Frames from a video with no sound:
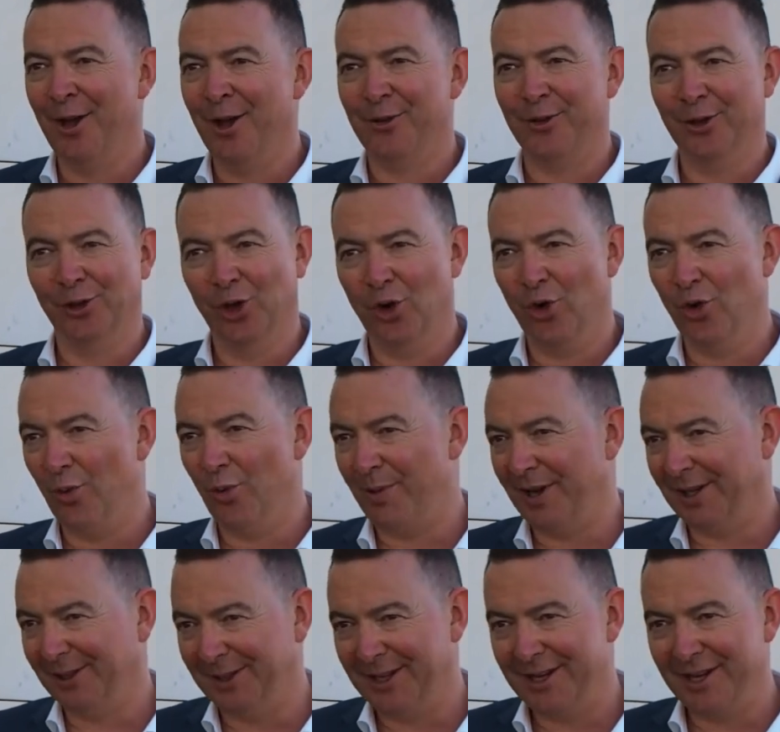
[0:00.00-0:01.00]
The law will be
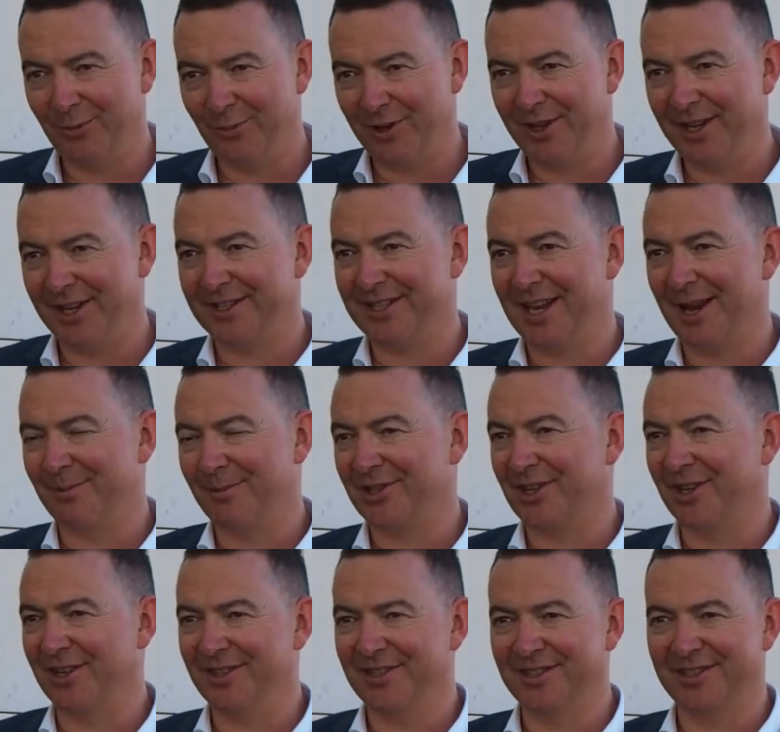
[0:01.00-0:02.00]
littered with
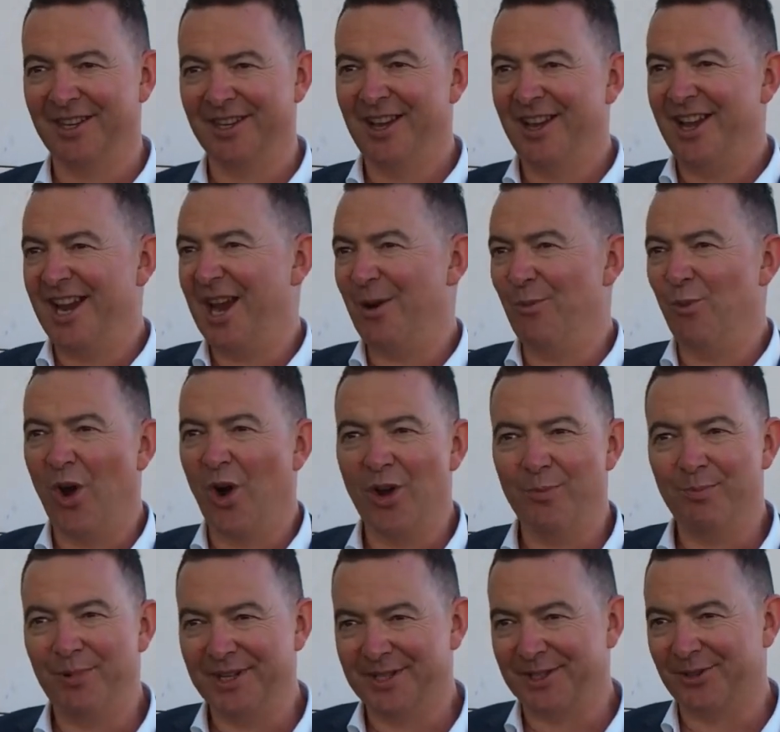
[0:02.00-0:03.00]
exemptions, it won't
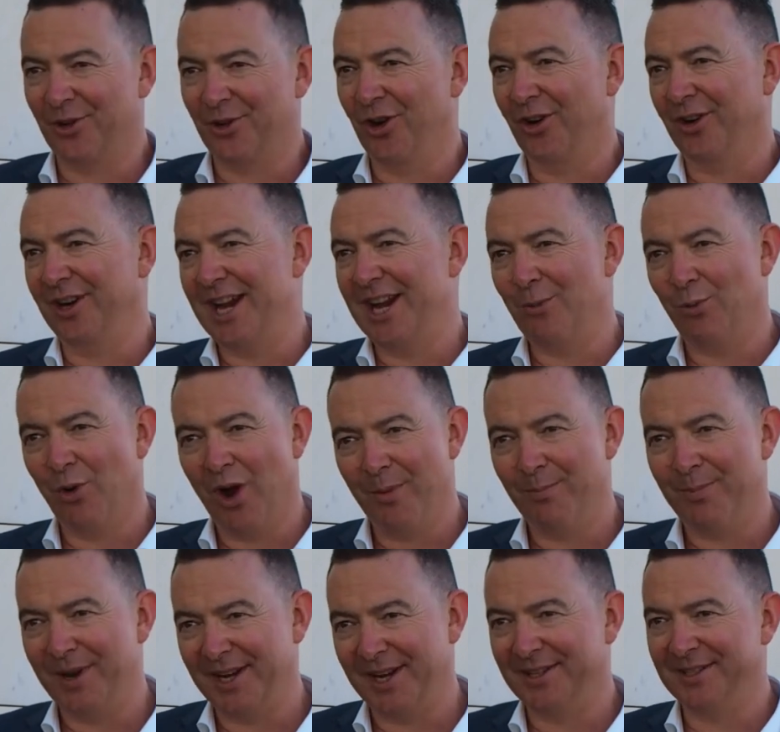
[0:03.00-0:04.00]
be strong, it won't
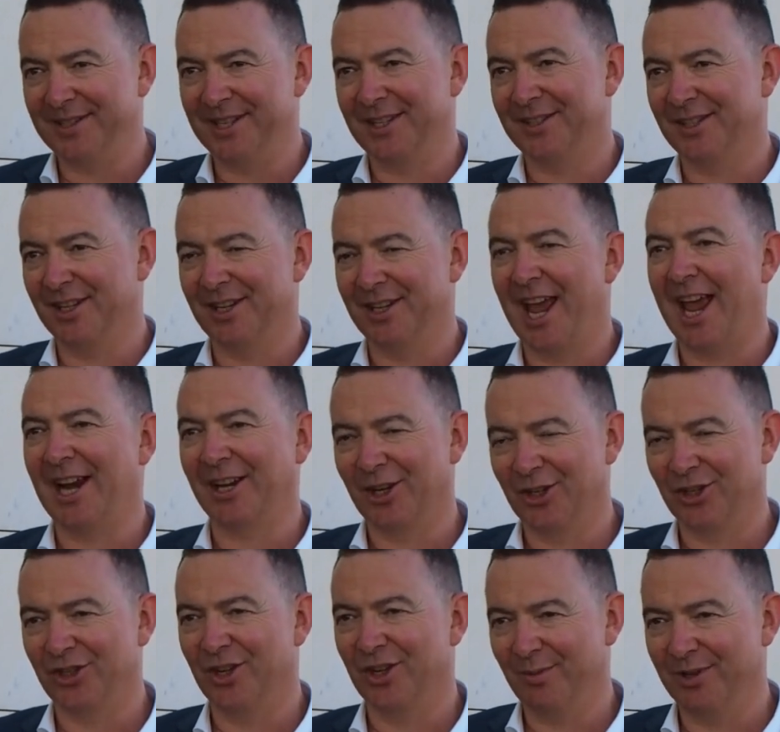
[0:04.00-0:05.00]
be consistent, and
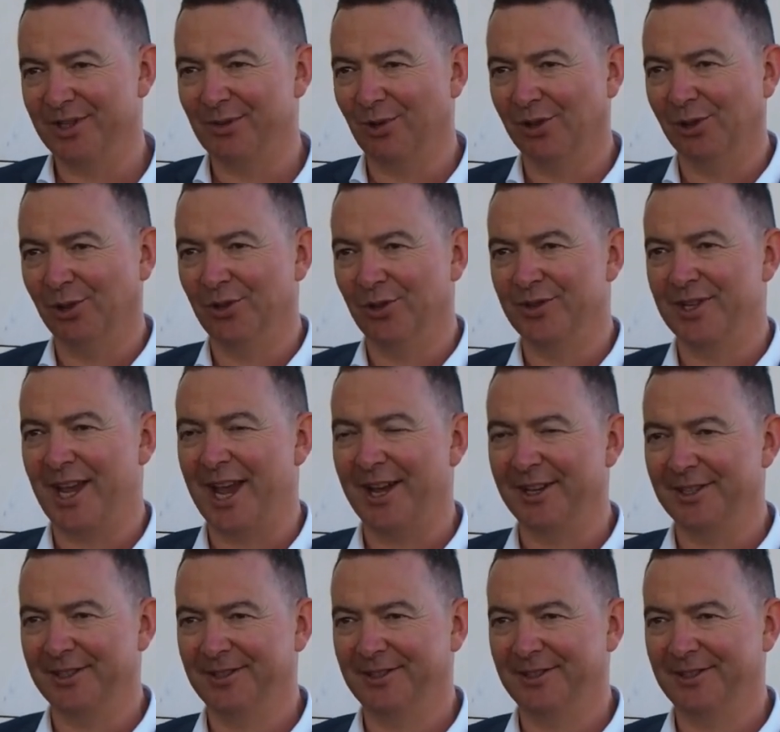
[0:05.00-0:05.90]
consumers will lose out.